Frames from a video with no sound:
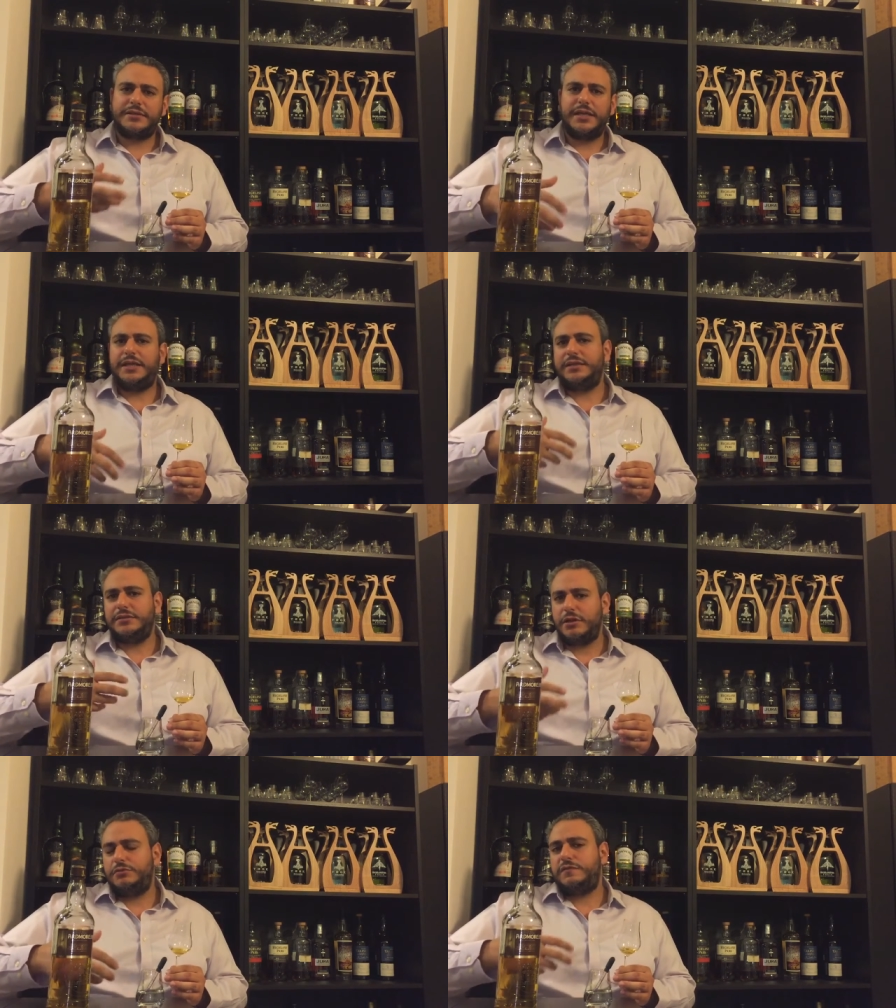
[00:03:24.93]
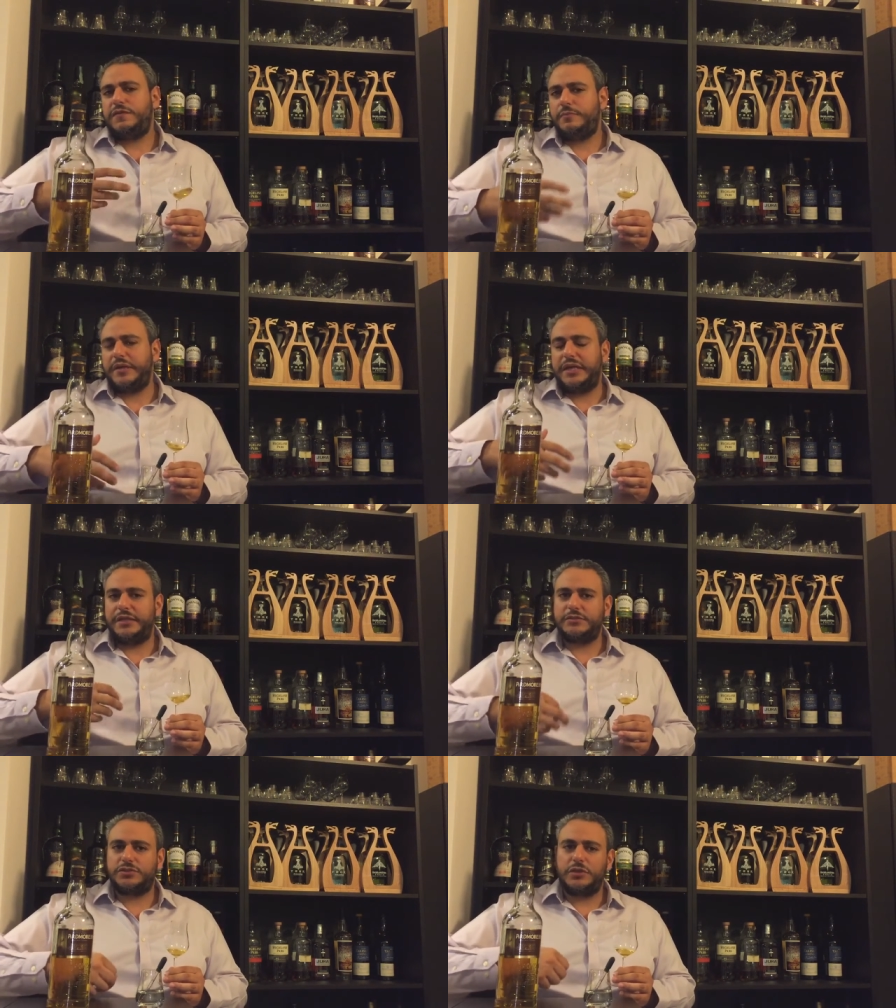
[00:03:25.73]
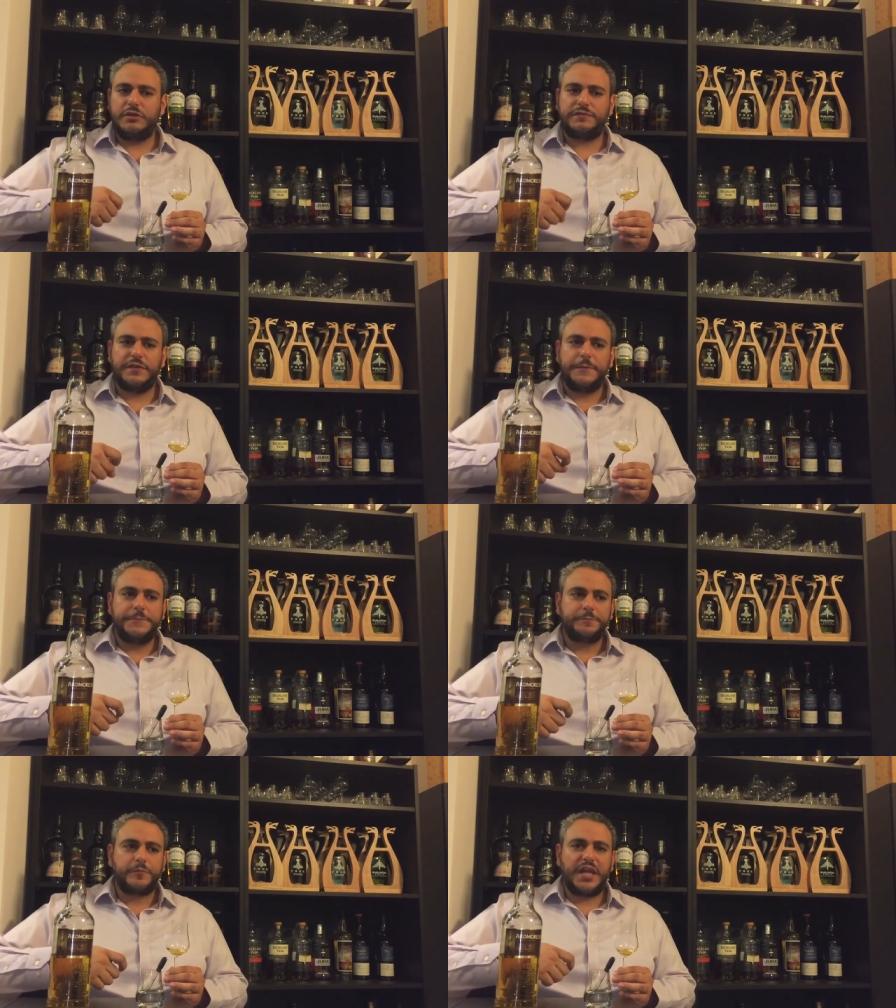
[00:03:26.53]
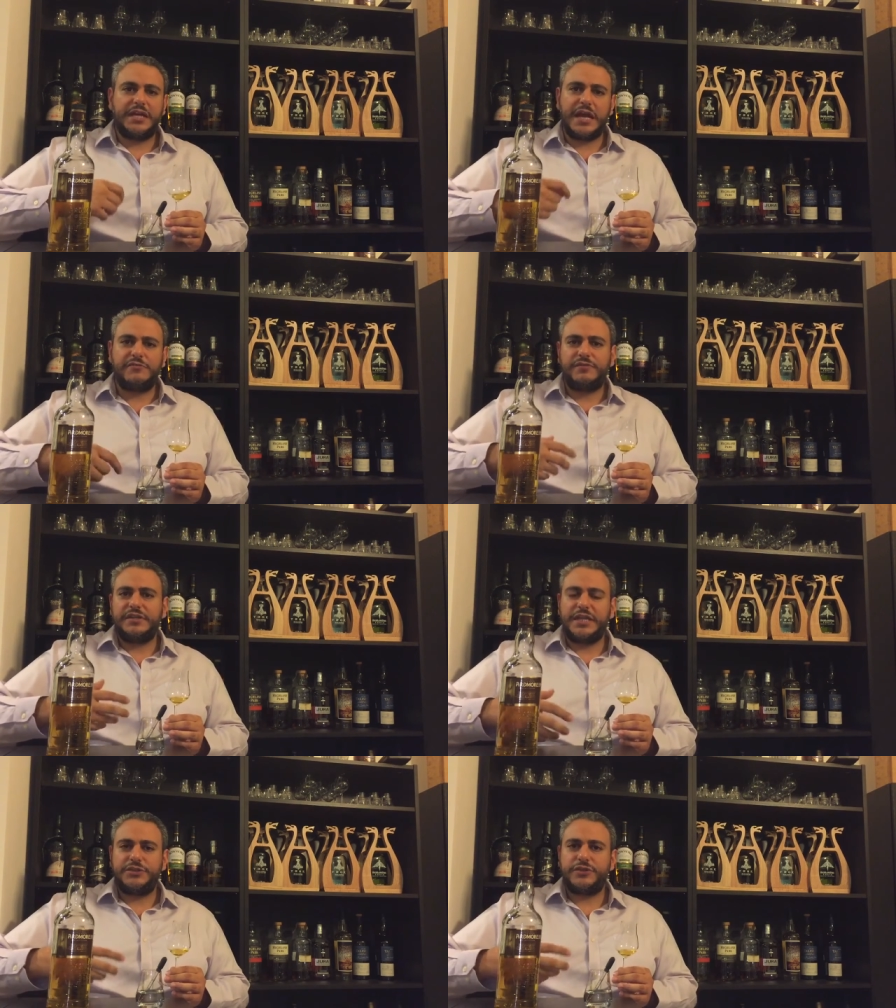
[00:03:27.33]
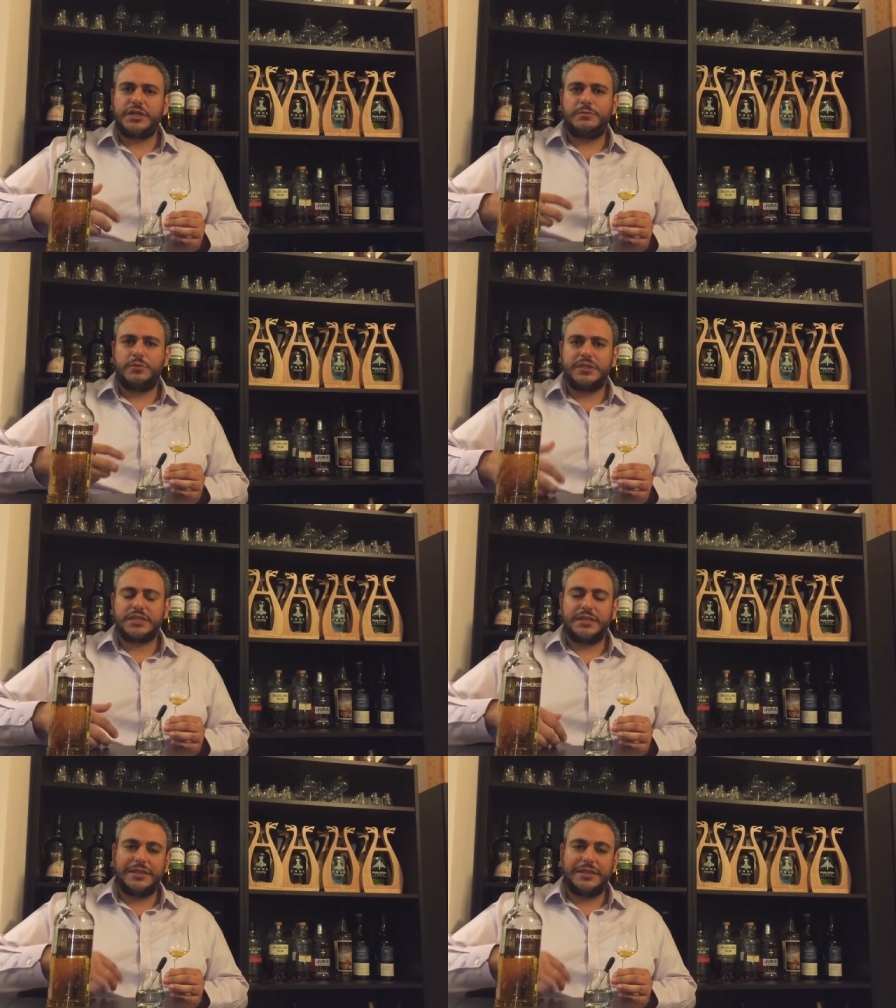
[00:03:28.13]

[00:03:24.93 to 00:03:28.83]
They're known for being sort of an everyday drinkable whiskey.